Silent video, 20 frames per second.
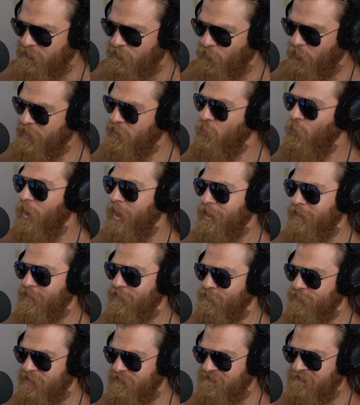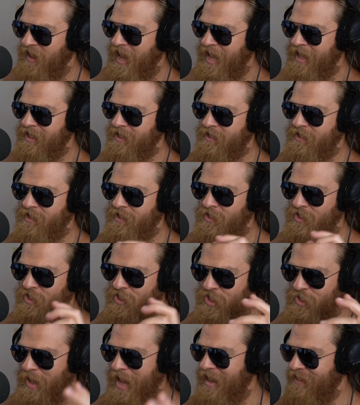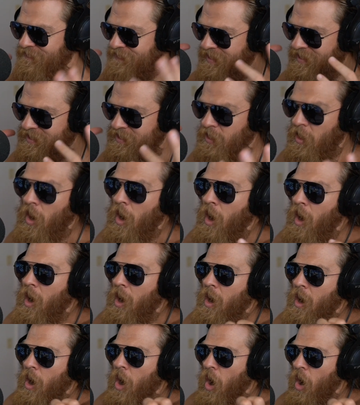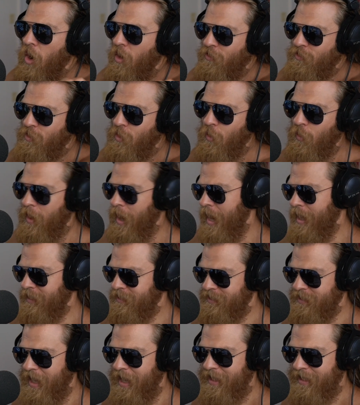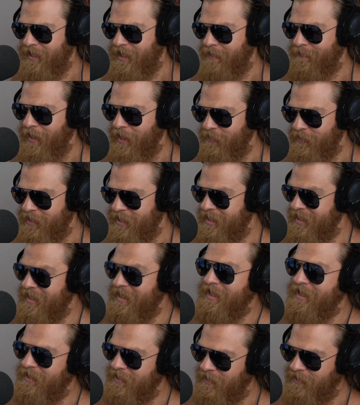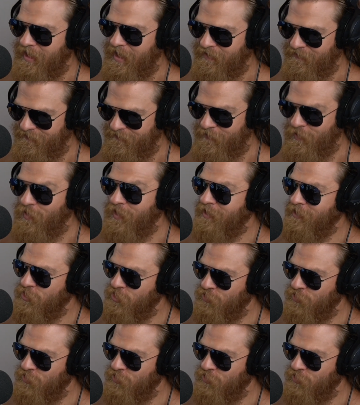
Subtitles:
when you want to lose fat, you have this hardcore anxiety about eating a lot of food and